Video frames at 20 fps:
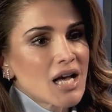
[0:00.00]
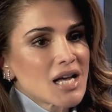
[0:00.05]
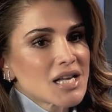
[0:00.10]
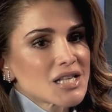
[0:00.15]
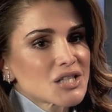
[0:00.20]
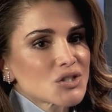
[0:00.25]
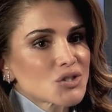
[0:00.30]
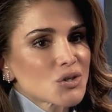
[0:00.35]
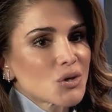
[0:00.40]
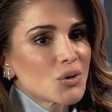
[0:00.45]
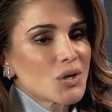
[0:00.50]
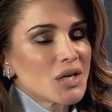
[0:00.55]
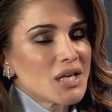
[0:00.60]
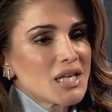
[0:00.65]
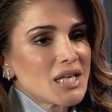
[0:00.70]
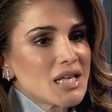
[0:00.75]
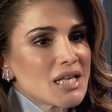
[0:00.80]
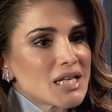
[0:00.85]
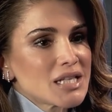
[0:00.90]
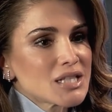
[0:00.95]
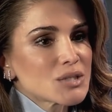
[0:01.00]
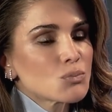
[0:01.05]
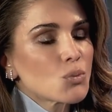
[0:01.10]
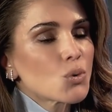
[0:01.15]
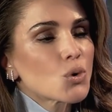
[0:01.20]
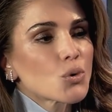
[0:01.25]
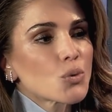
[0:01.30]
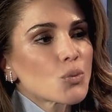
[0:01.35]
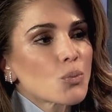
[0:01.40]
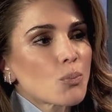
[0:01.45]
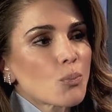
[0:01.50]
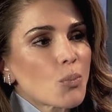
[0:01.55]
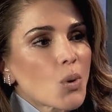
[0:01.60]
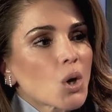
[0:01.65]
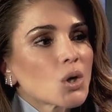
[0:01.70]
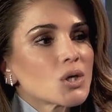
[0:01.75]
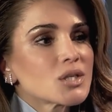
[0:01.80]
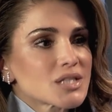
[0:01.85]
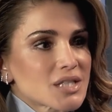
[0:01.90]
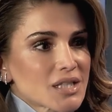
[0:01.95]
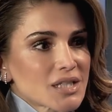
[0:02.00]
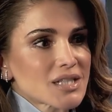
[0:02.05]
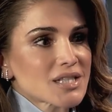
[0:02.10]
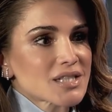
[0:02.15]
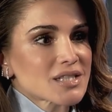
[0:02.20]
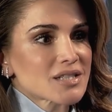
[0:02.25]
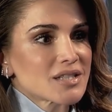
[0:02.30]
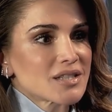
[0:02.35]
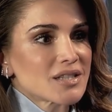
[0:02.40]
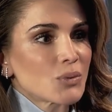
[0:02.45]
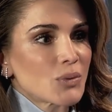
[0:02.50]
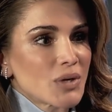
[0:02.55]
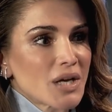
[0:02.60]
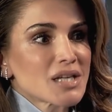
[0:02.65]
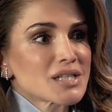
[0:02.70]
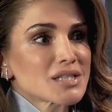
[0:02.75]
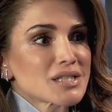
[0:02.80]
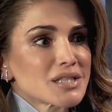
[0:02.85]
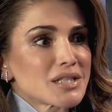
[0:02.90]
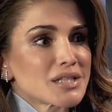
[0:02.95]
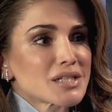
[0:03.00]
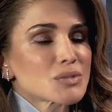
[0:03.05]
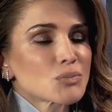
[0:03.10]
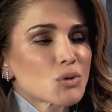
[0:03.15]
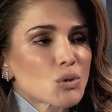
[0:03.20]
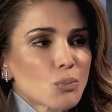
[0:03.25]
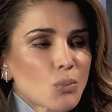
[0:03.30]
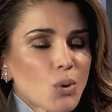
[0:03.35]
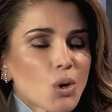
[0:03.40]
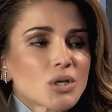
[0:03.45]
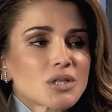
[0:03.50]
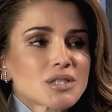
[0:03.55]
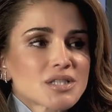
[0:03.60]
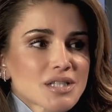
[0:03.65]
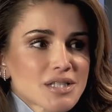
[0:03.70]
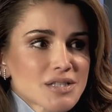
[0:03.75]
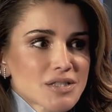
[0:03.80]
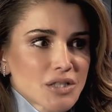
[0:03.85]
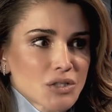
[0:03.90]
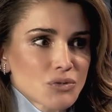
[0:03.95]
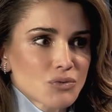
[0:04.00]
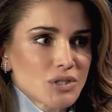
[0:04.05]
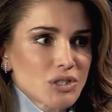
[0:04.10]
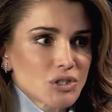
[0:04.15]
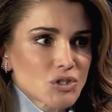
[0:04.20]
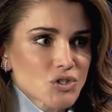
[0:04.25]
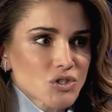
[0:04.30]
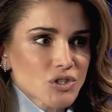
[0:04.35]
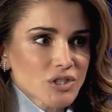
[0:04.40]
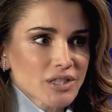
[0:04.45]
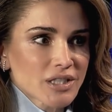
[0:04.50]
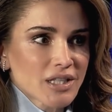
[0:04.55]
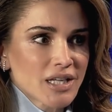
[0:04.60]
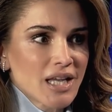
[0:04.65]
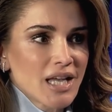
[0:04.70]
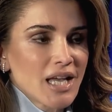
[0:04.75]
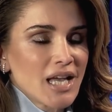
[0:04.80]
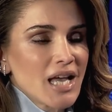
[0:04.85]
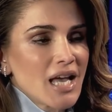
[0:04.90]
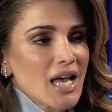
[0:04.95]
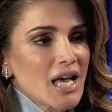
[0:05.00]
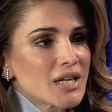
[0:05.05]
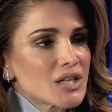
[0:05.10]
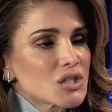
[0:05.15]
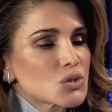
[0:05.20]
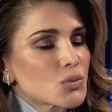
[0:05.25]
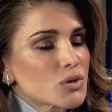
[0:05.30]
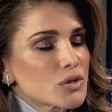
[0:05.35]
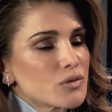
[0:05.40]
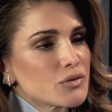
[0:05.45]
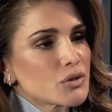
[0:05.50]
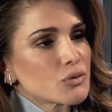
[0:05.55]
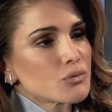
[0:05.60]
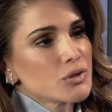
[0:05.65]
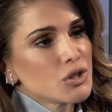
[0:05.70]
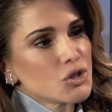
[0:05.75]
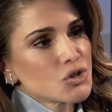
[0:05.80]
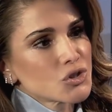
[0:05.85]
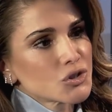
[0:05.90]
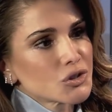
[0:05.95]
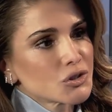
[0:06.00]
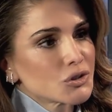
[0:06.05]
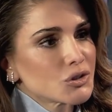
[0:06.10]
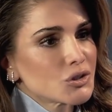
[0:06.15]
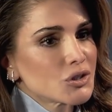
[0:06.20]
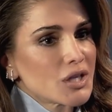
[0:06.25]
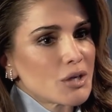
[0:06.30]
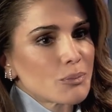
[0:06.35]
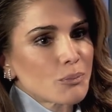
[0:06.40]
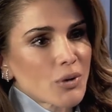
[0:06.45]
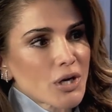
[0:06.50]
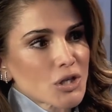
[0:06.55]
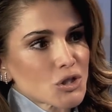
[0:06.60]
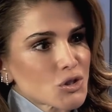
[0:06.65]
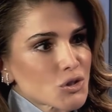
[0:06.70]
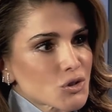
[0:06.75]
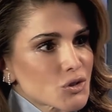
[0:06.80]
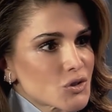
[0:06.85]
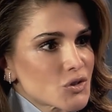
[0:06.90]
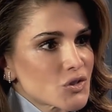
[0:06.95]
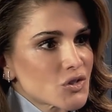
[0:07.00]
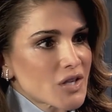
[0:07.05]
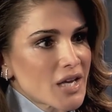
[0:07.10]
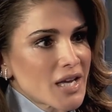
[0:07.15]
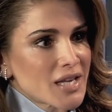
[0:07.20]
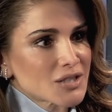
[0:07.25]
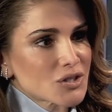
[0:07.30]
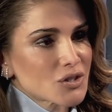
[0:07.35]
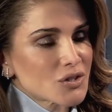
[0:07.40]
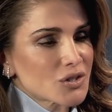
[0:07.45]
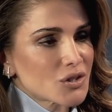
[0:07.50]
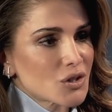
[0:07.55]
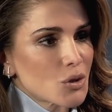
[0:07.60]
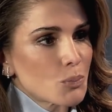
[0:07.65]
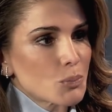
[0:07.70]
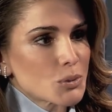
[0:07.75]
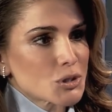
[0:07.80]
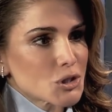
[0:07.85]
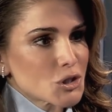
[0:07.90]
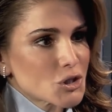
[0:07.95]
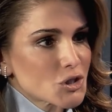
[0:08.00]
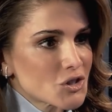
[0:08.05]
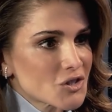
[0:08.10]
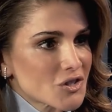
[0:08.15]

So it is more politics, the way I see it. It's more politics than religion. And it's one of the regional pressures and competitions